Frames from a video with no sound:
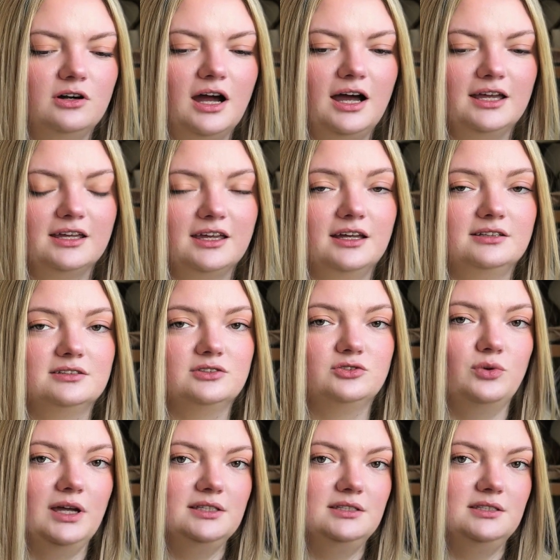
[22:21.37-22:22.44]
I get
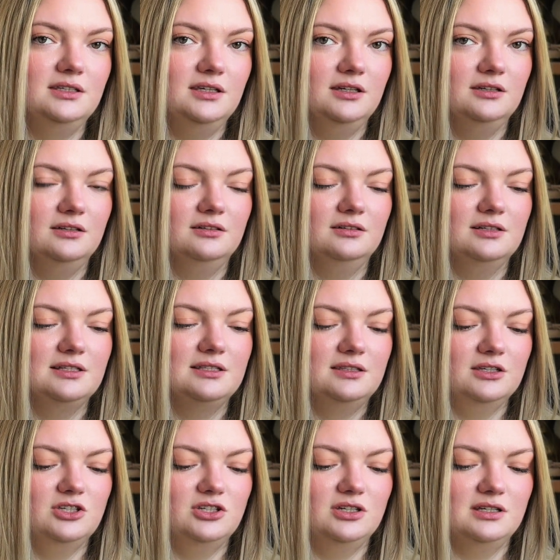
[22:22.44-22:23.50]
20
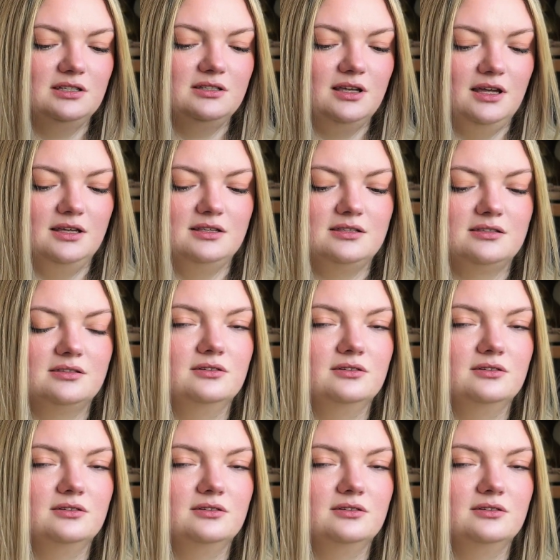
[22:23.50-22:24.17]
stitches as